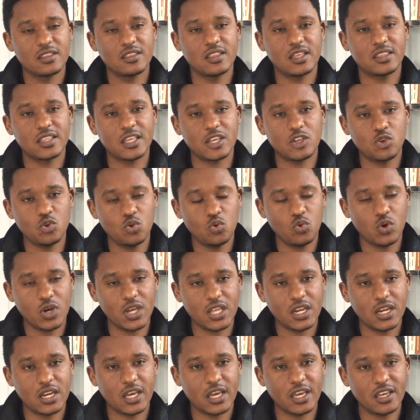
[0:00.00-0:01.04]
that the
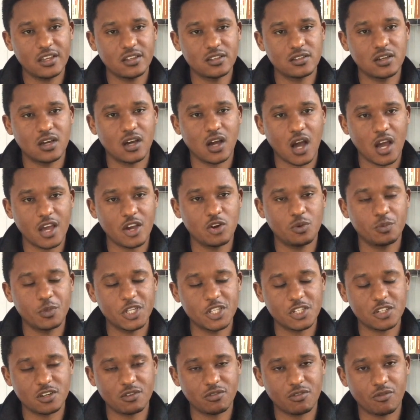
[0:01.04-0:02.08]
UN High
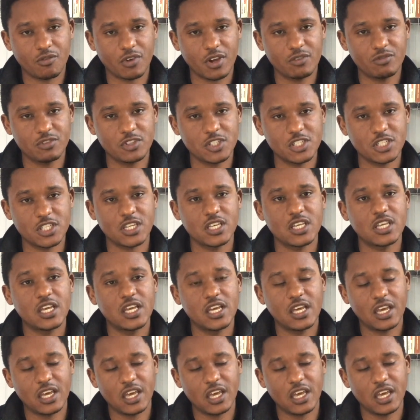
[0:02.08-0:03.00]
Commissioner for Refugee